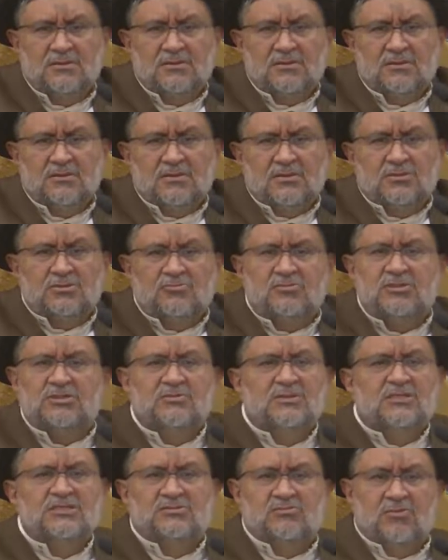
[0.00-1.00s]
So which
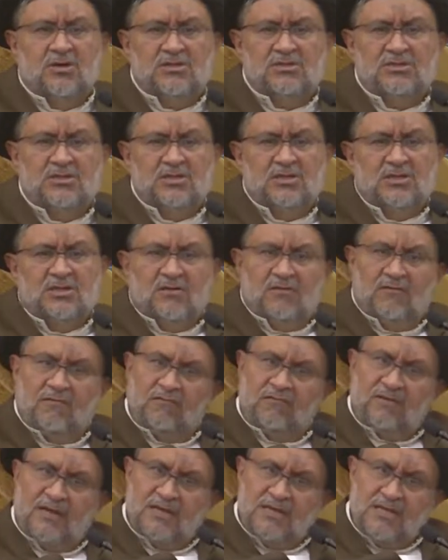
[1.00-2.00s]
means what?
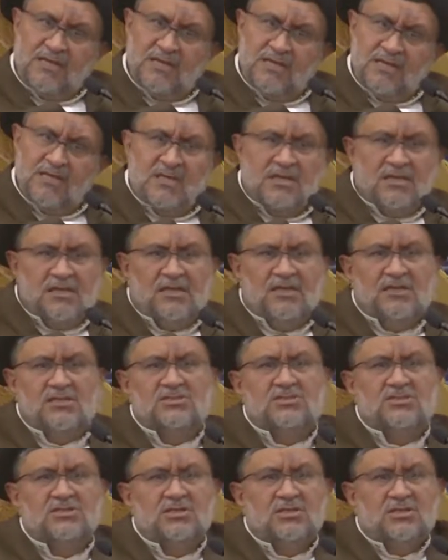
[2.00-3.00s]
Wali is
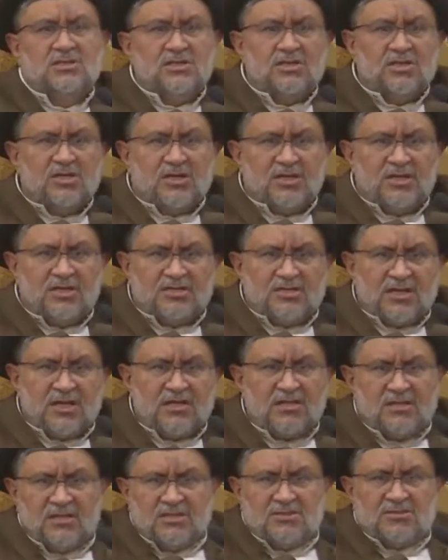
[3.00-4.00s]
greater
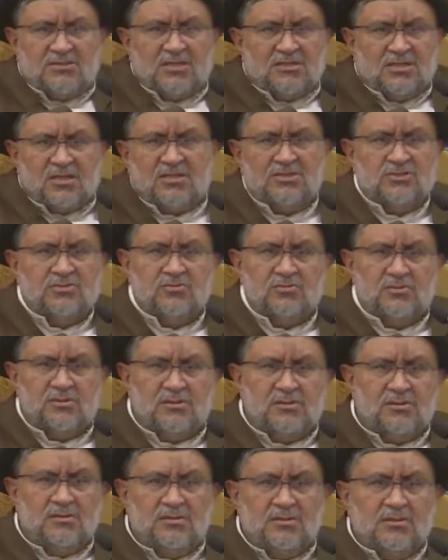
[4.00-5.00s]
than Rasul.
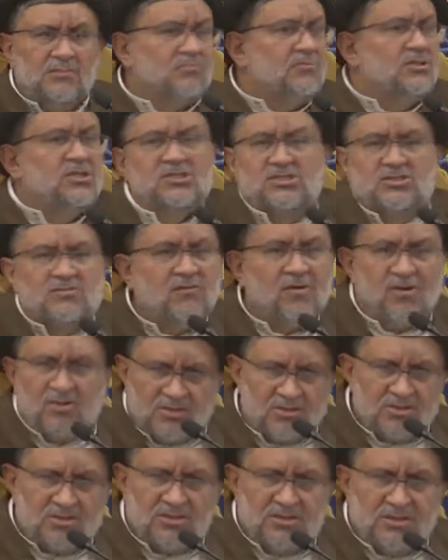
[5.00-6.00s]
Means
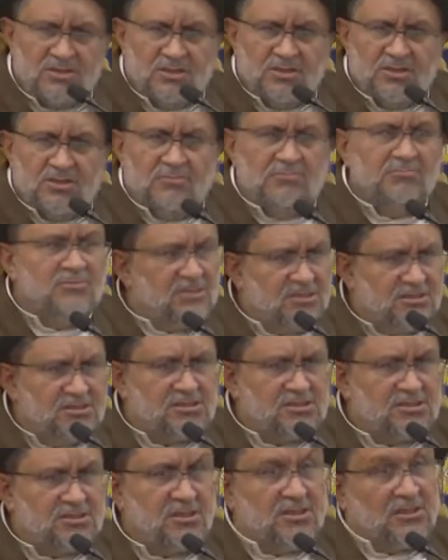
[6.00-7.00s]
what?
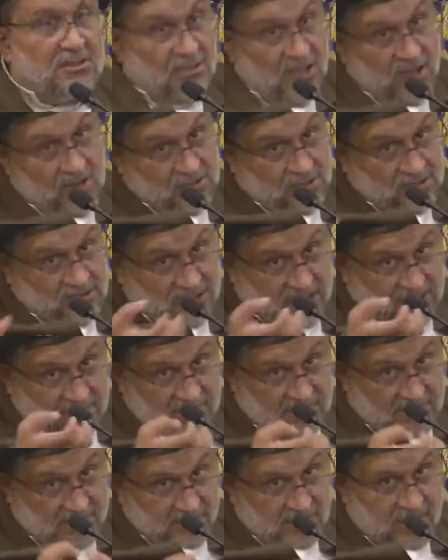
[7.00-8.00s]
Means now they
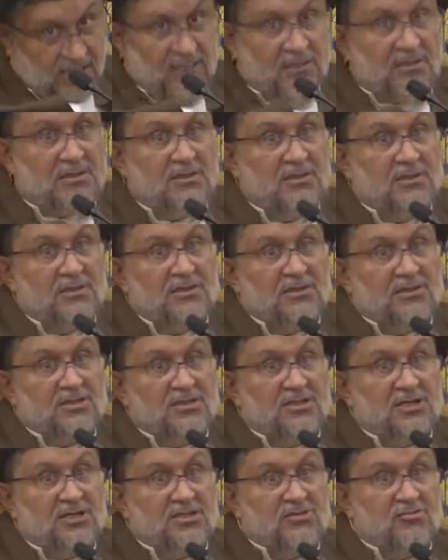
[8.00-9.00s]
come and
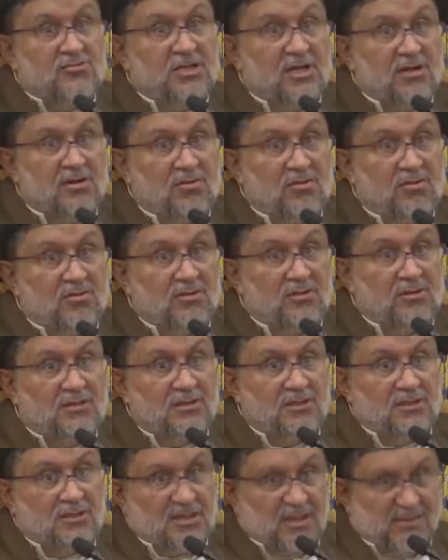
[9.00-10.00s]
create to their own
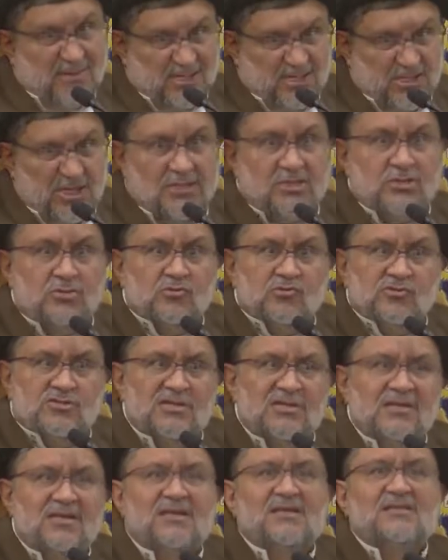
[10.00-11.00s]
commercial use.
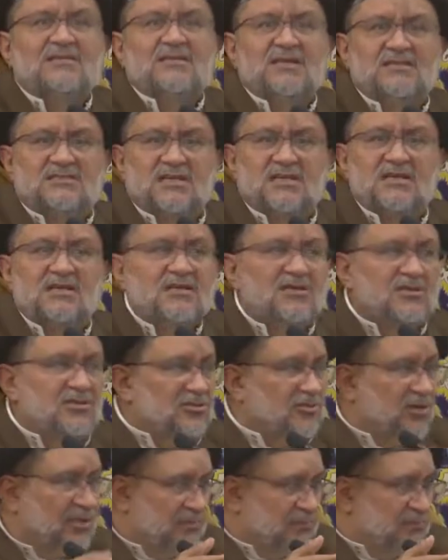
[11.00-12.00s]
They say,
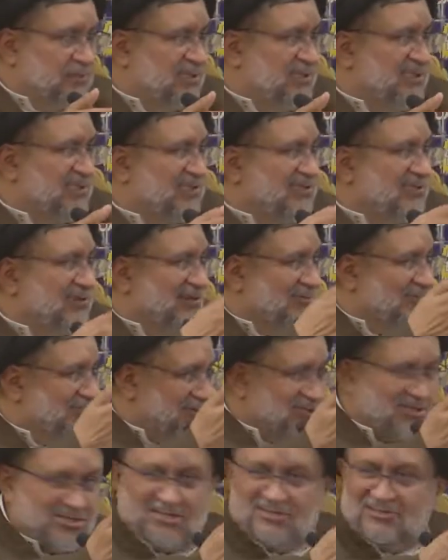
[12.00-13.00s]
your peer, your
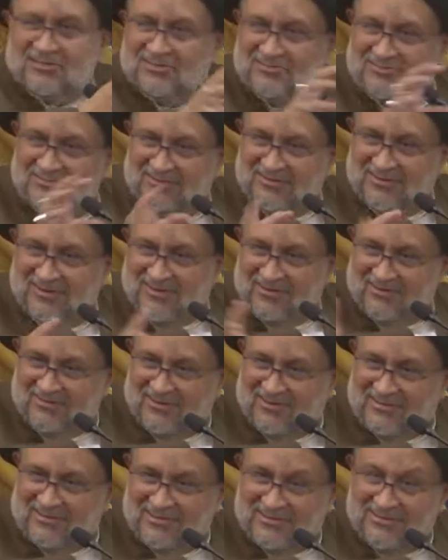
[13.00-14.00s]
murshid, all
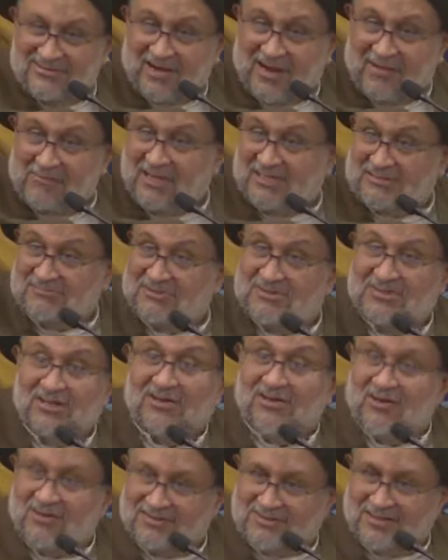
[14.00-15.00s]
these dramas which they
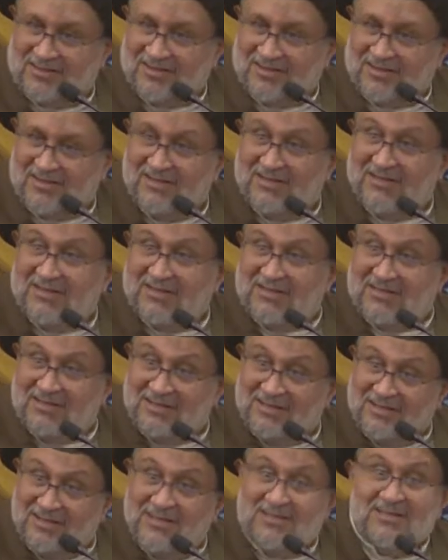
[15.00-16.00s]
got. Huh?
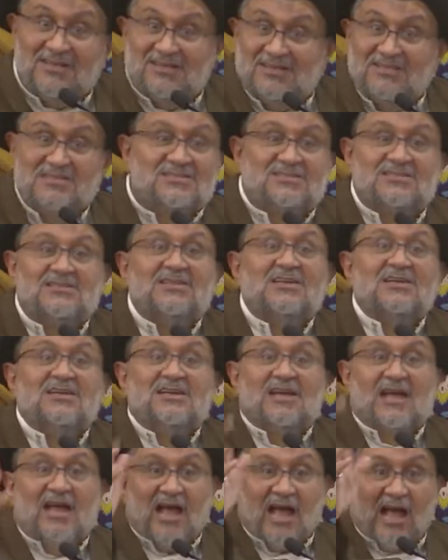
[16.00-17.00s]
He is
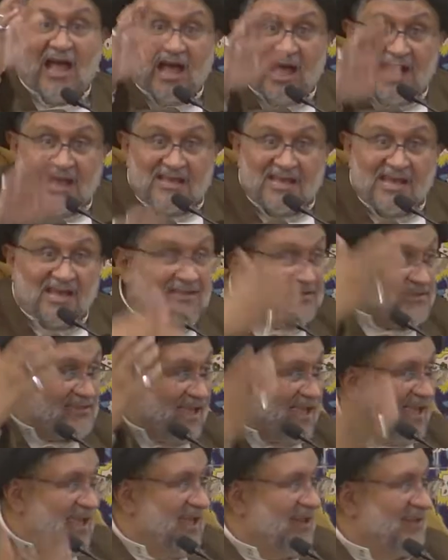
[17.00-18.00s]
higher
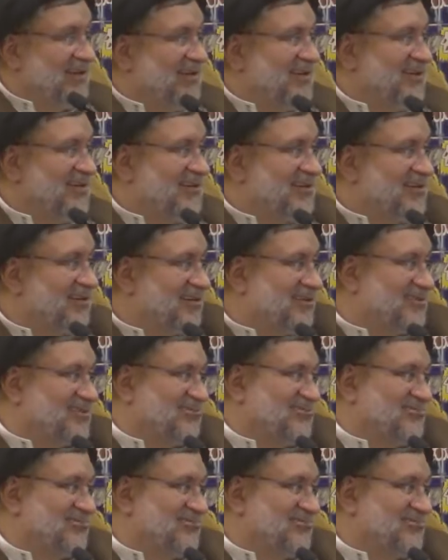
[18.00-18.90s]
than Rasul.